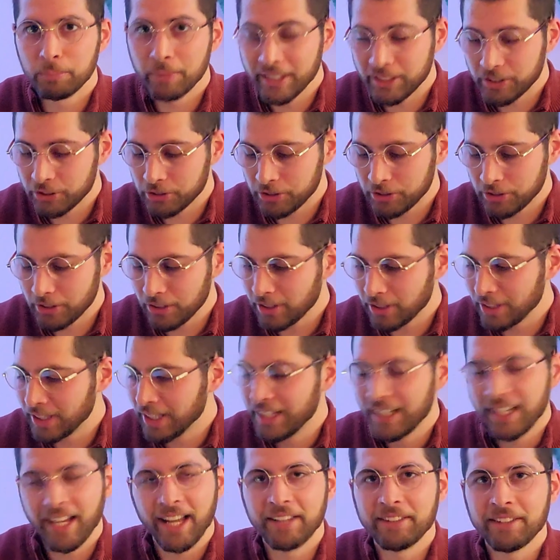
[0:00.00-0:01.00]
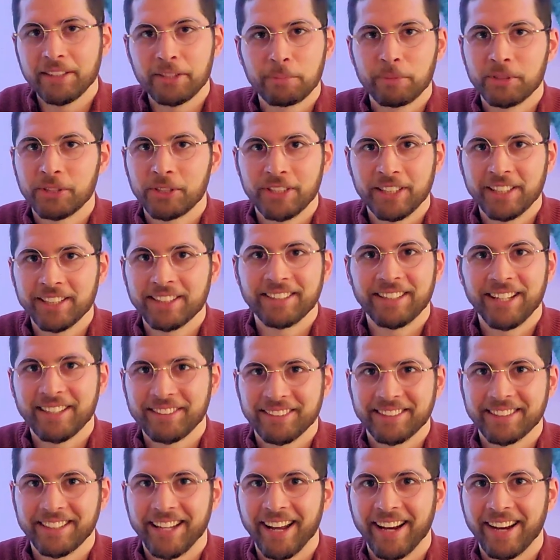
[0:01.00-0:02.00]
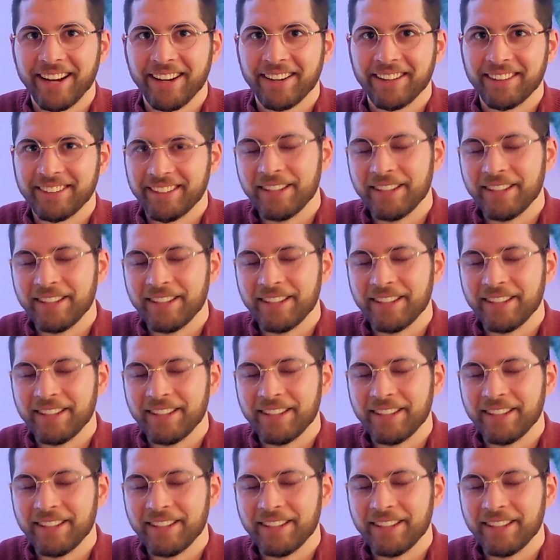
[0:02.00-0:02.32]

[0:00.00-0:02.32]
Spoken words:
mixture, and this machine doesn't care.